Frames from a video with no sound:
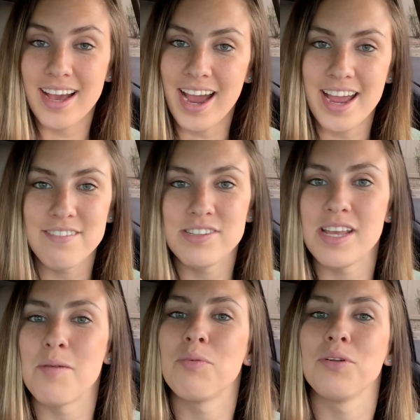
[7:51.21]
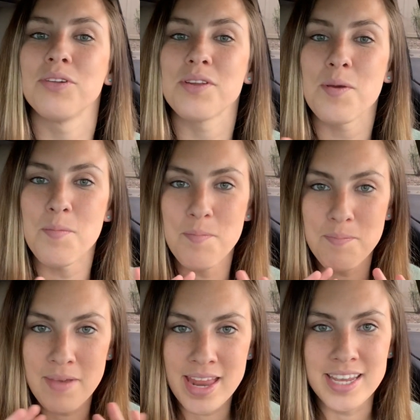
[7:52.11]
I have sampled
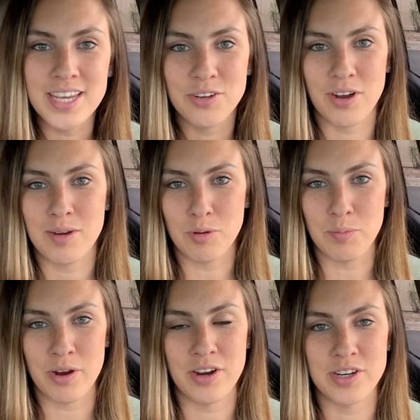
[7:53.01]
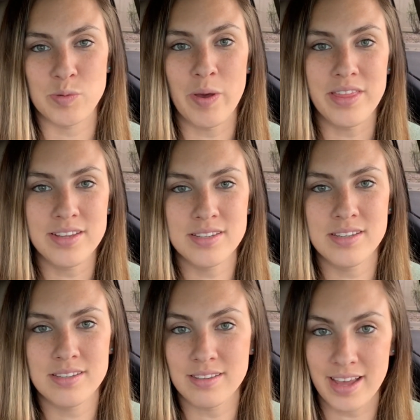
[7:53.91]
many incredible burgers, but this
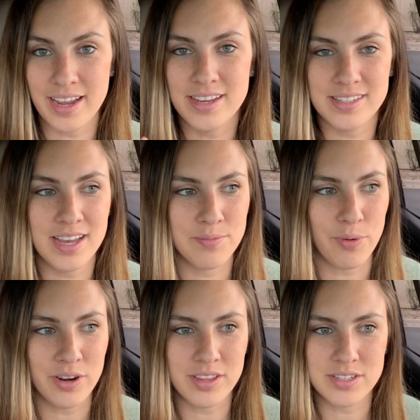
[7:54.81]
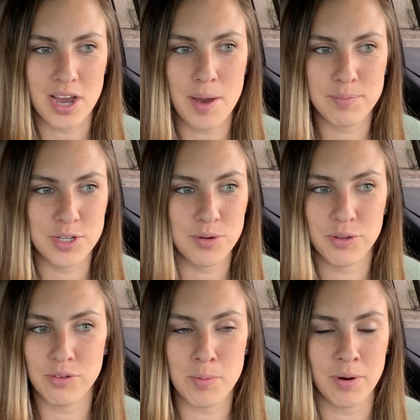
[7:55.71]
is, like I said, one of the top 2 or
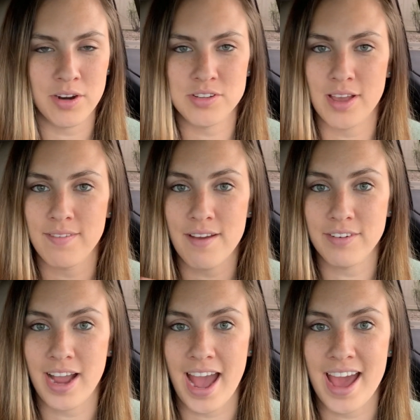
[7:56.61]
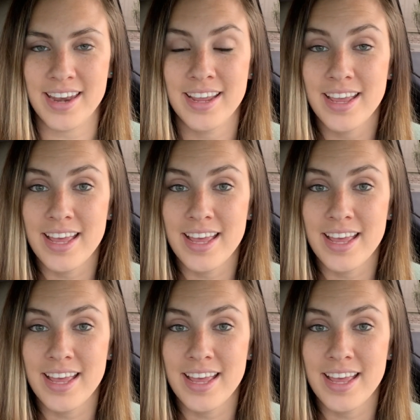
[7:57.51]
3 burgers I've ever had.